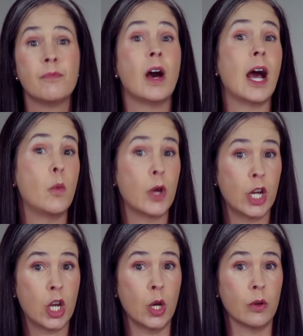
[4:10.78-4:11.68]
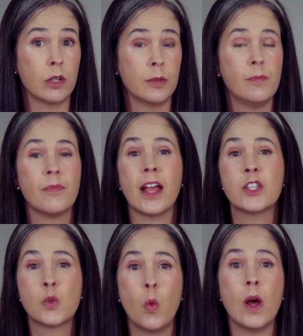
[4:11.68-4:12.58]
I want a Coke.
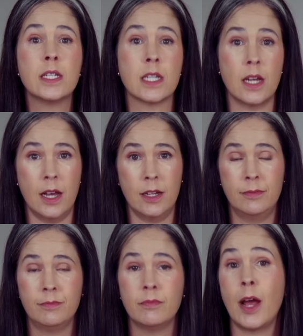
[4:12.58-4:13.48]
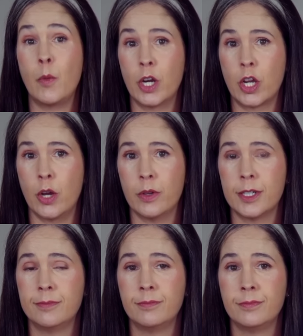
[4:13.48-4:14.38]
That's want a. I want a Coke.
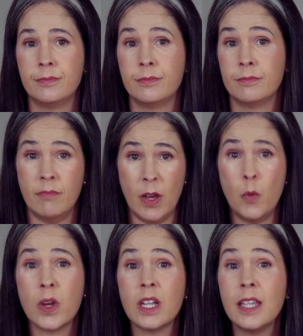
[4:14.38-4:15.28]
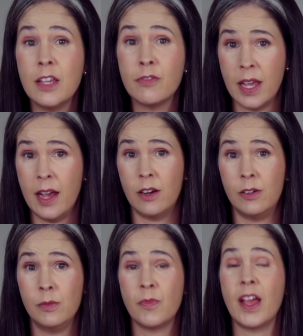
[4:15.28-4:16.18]
I want to leave
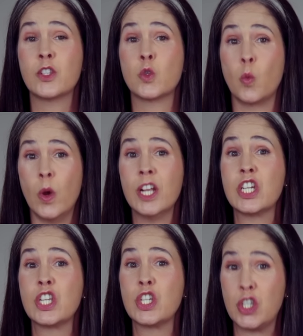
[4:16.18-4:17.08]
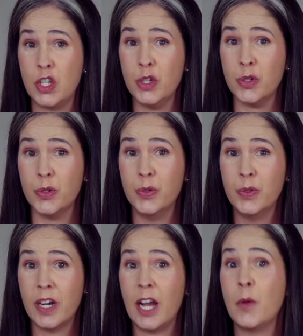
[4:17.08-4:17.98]
now. That's want to.
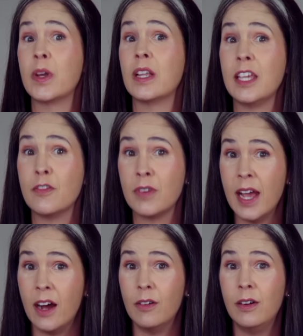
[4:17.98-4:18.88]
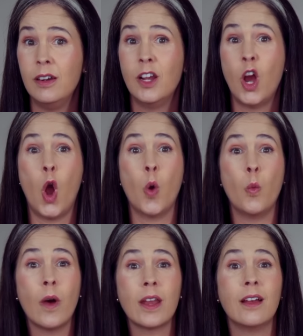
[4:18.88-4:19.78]
I want to leave now.
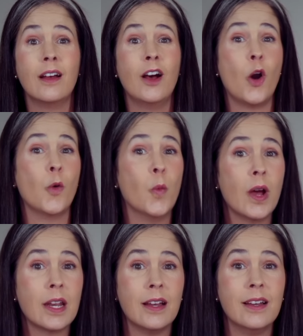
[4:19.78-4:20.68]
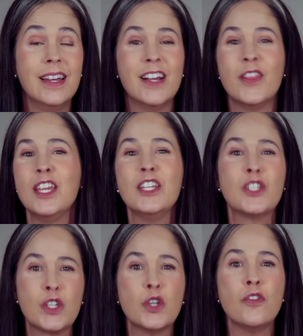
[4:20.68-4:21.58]
Wanna, wanna. These
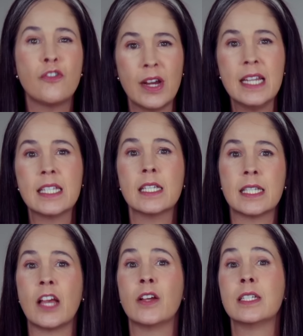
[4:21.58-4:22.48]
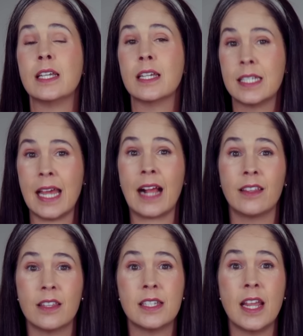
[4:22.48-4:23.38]
two phrases sound exactly
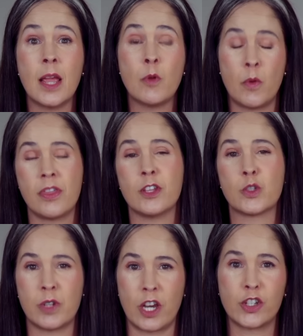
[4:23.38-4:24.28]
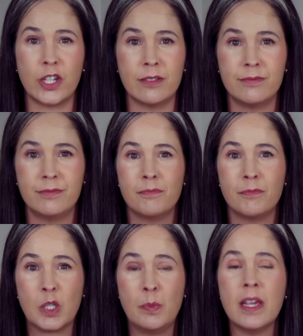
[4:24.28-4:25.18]
the same with this reduction.
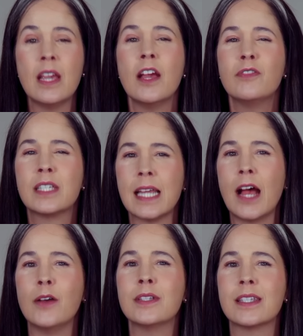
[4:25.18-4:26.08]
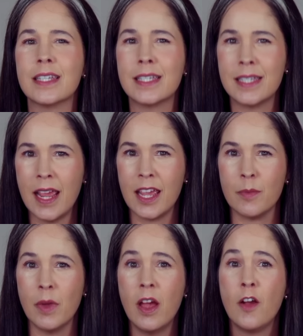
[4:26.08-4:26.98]
Speaking of sounds the
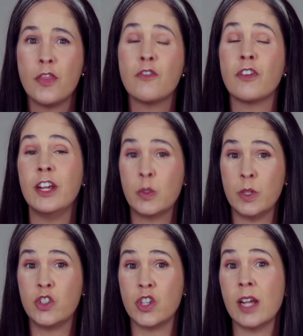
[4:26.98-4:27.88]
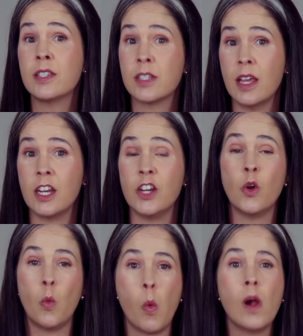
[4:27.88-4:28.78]
same, the phrase we just studied,
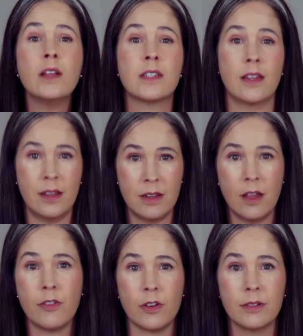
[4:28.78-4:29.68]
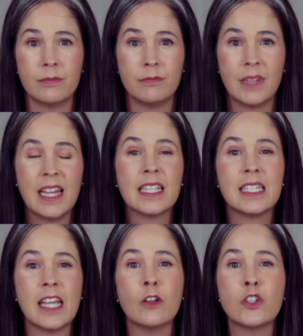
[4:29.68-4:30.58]
want another,
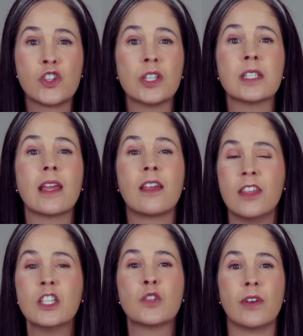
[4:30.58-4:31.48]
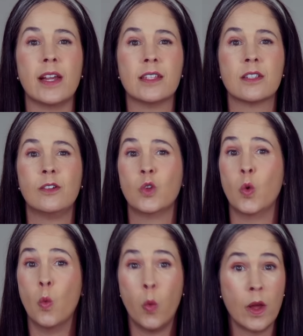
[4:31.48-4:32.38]
sounds just like this phrase,
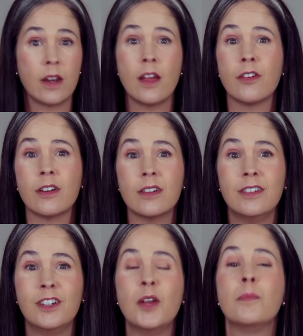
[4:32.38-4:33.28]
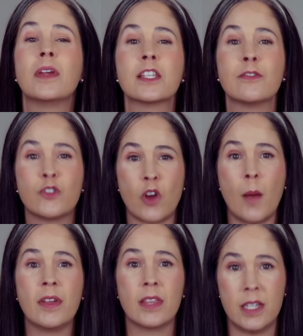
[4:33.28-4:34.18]
one another, because of
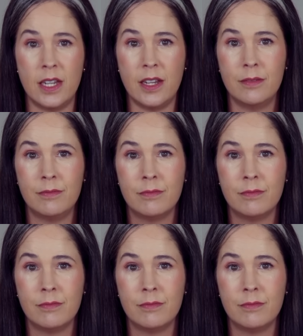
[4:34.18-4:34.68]
dropping the T.